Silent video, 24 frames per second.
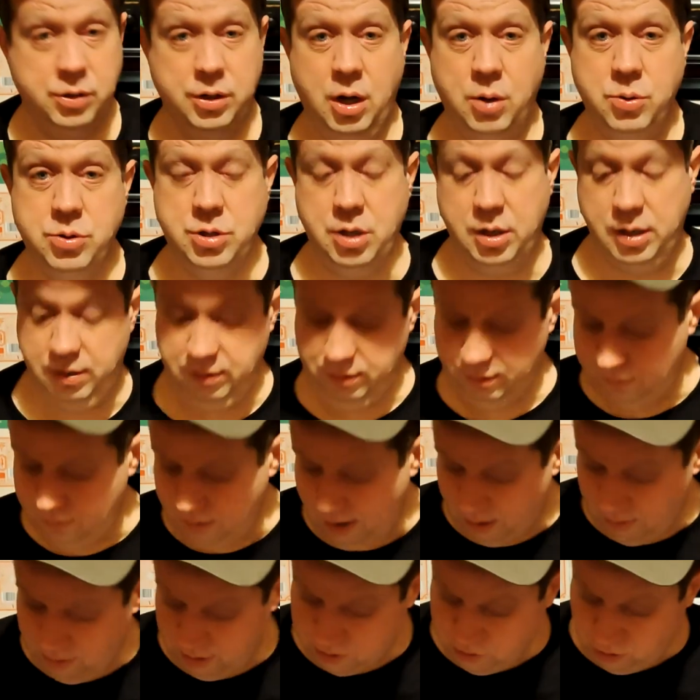nose on it.
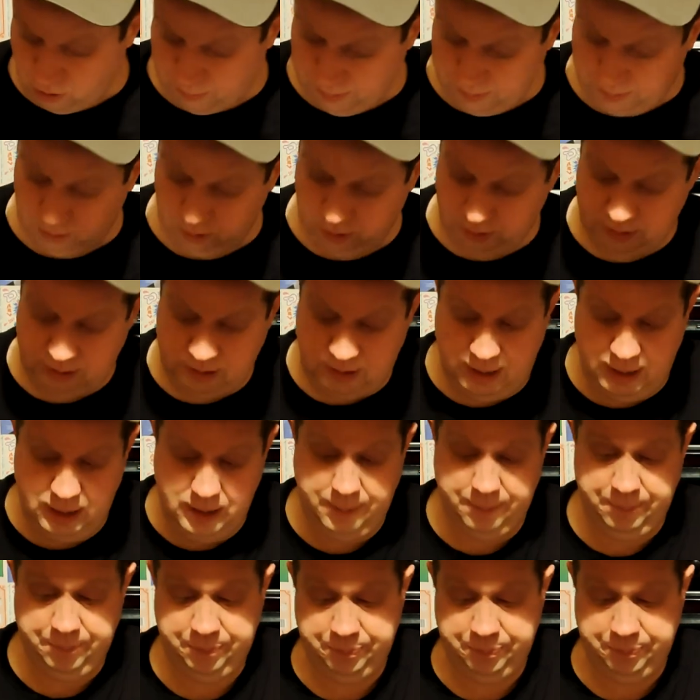Very tropical indeed.